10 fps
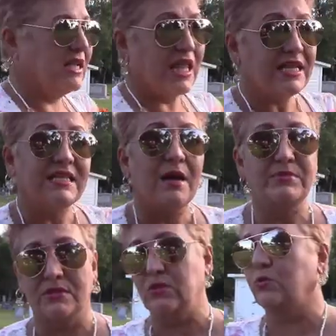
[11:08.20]
lot of
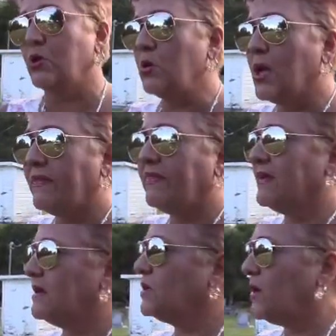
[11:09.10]
times this is where you get
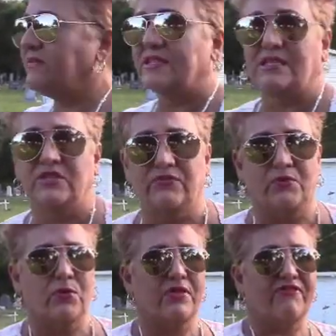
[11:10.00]
the grave sites
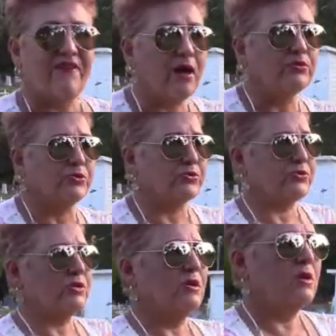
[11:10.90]
for the
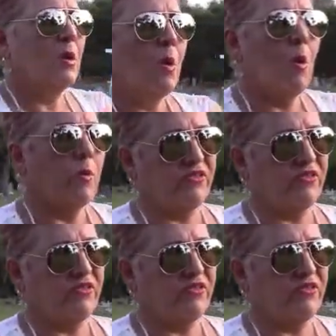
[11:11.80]
founders or the